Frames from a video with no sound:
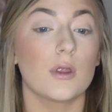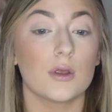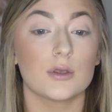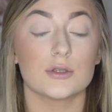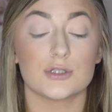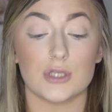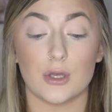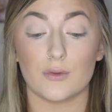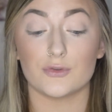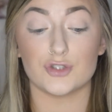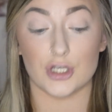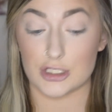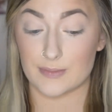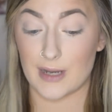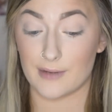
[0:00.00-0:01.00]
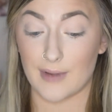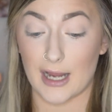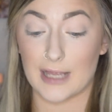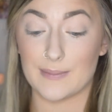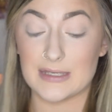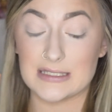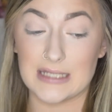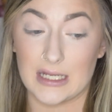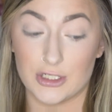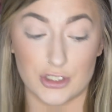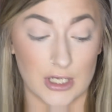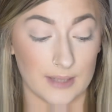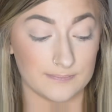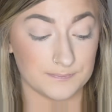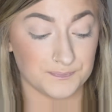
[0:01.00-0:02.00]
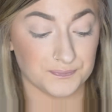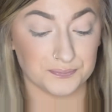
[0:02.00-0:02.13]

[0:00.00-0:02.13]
So, just my recommendation.